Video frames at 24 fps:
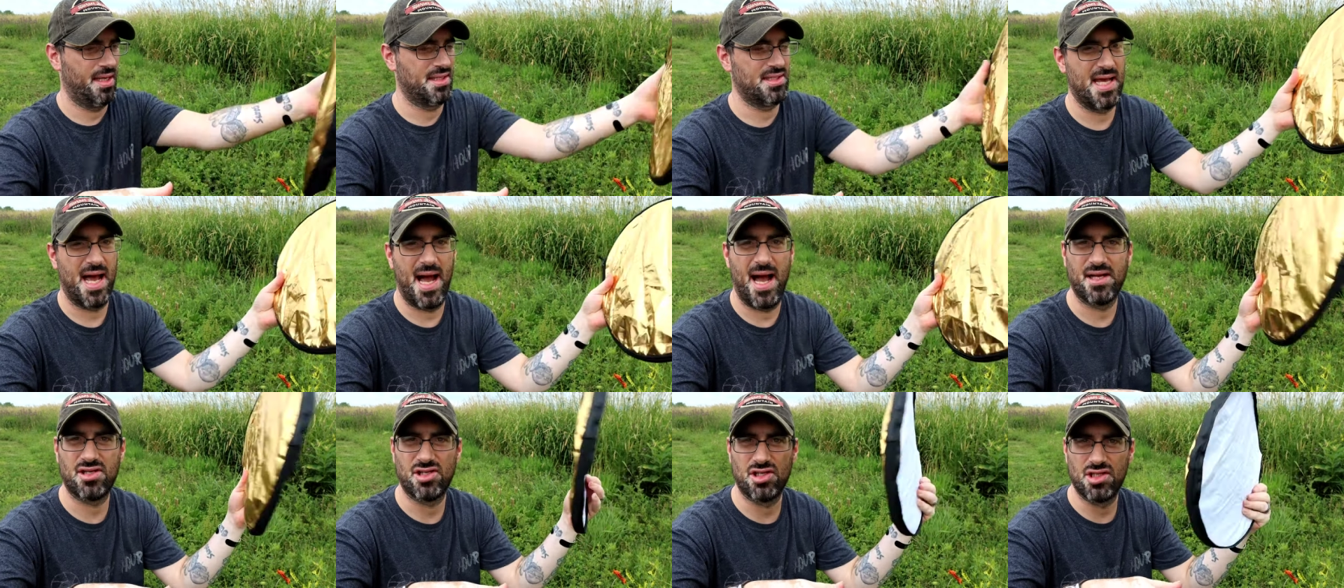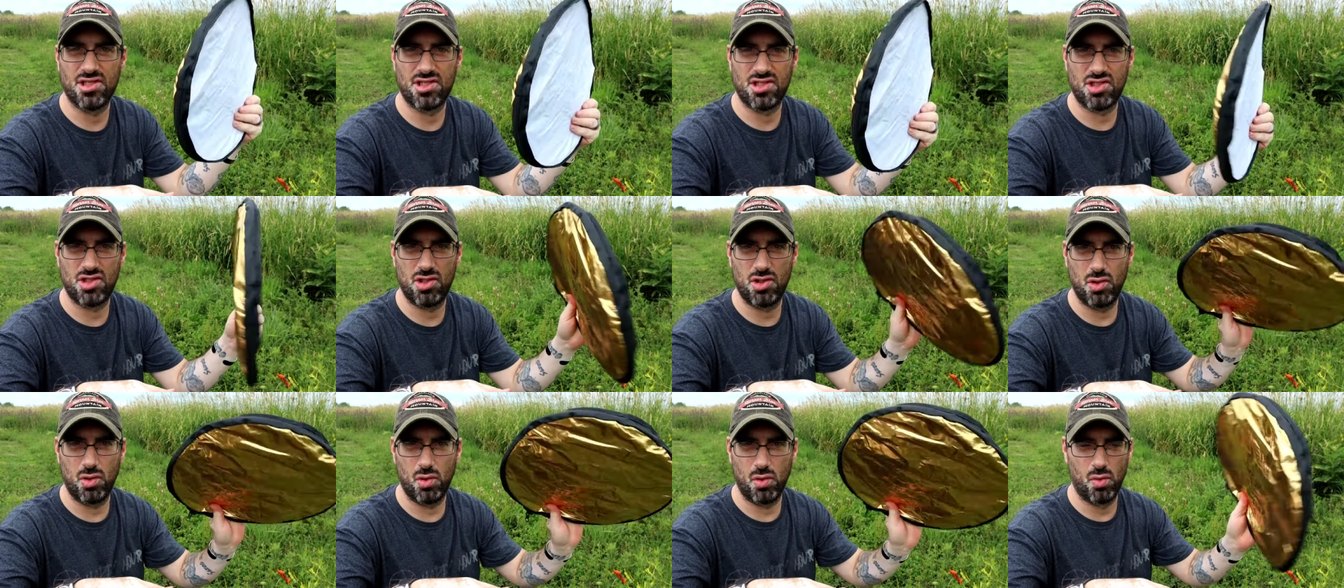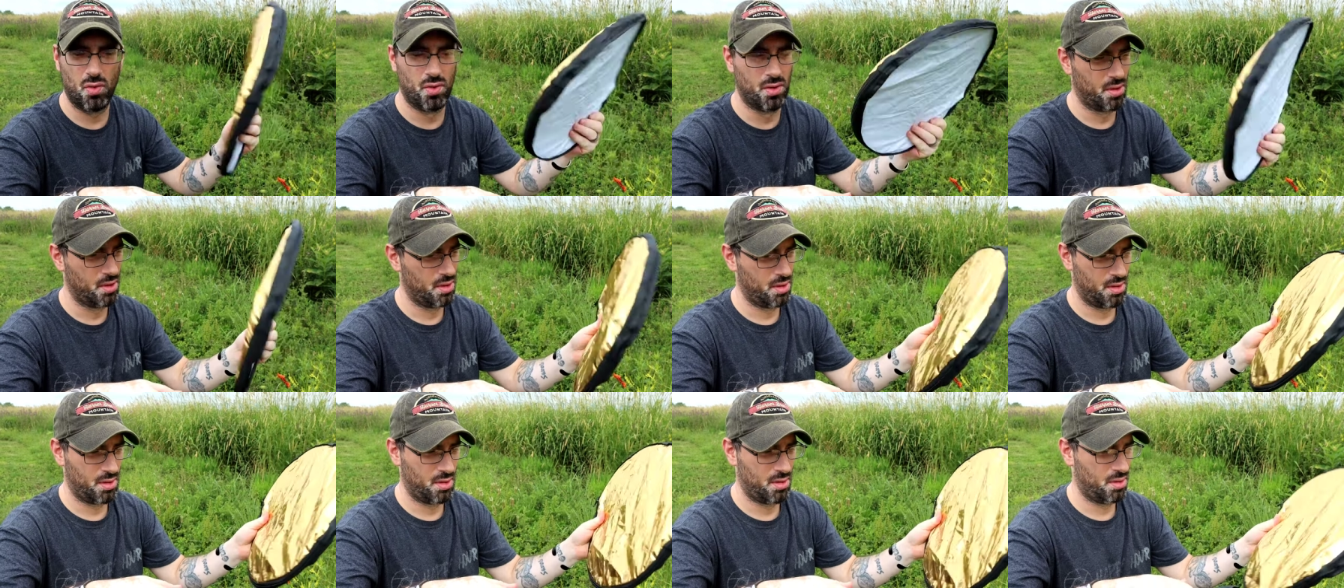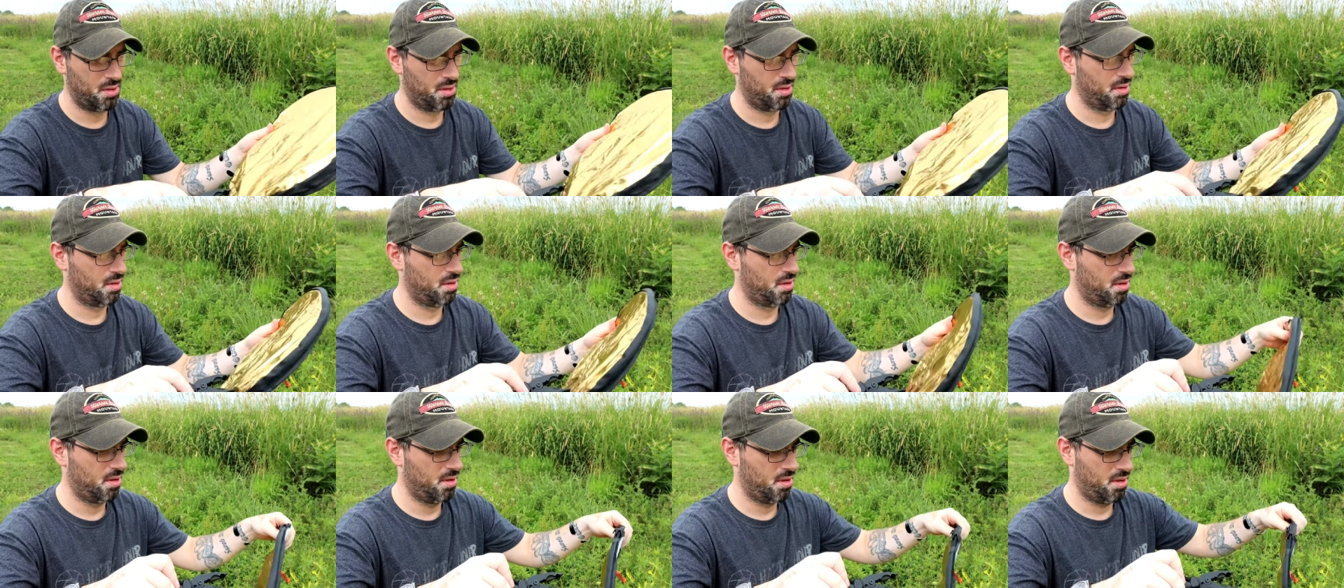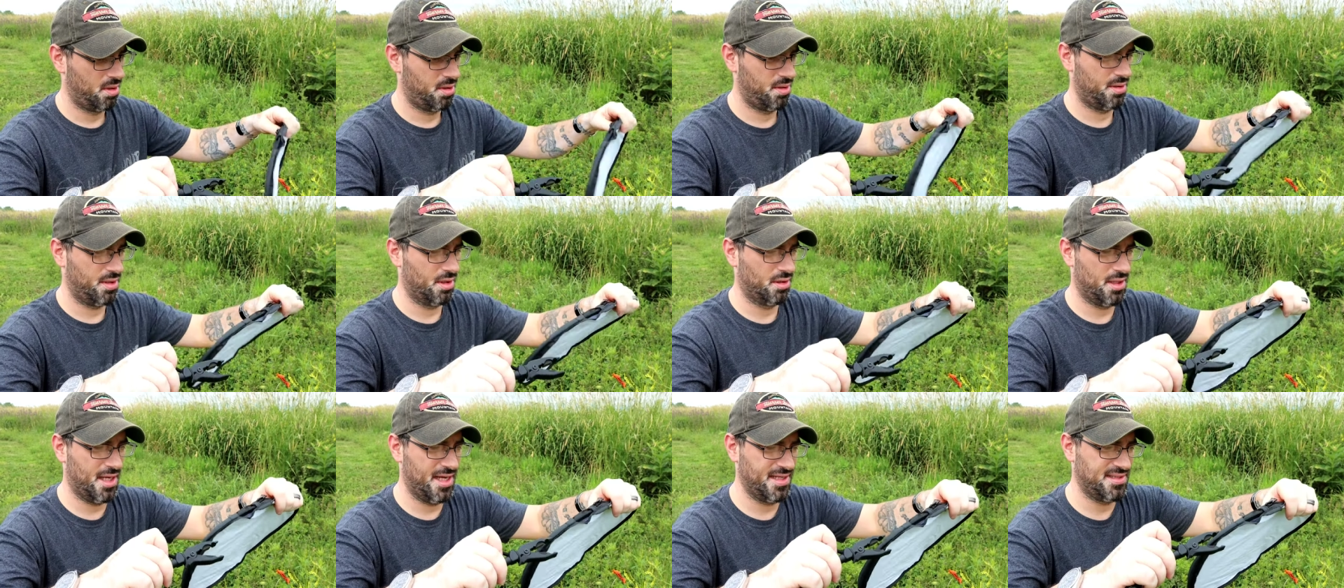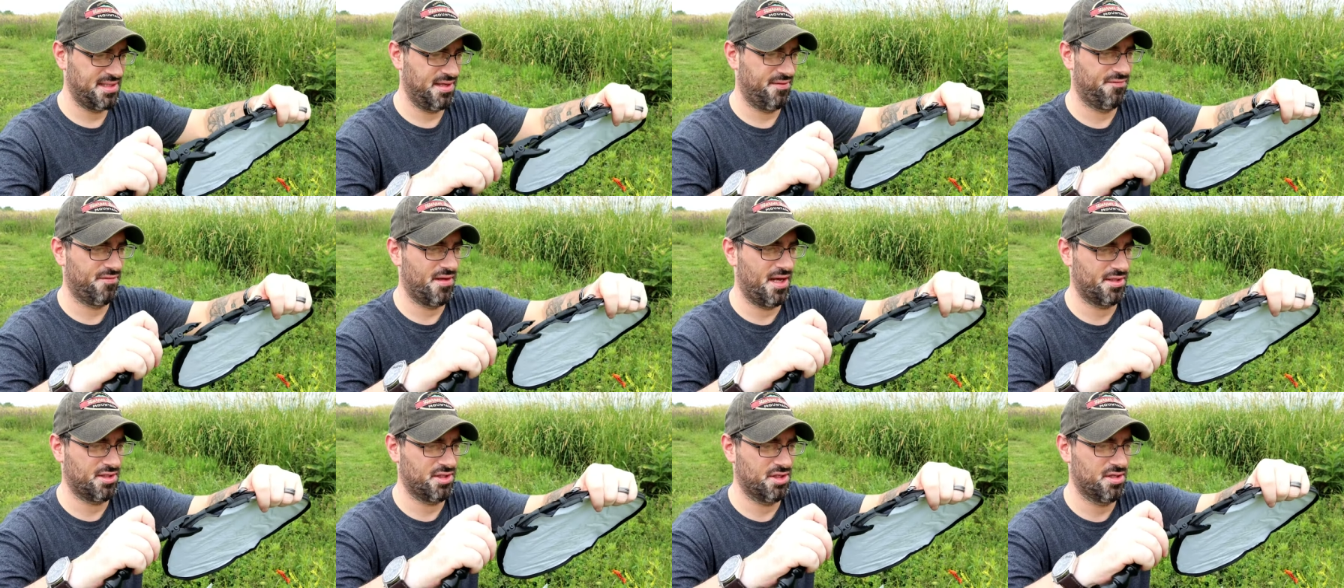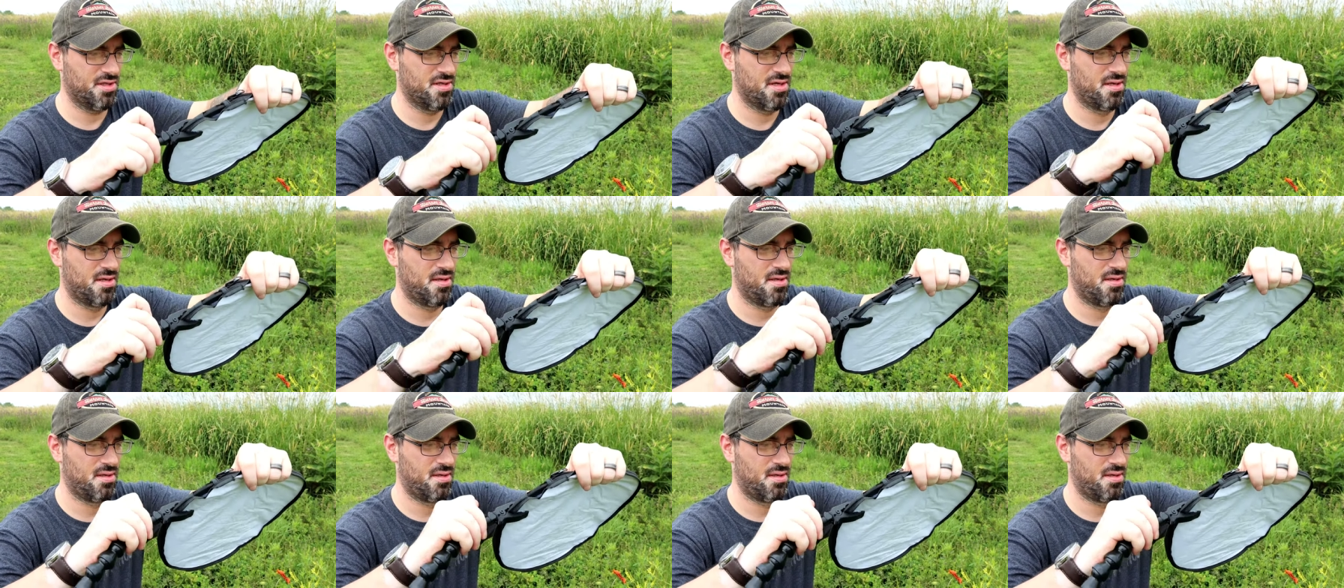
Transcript: attaches to the light deflector.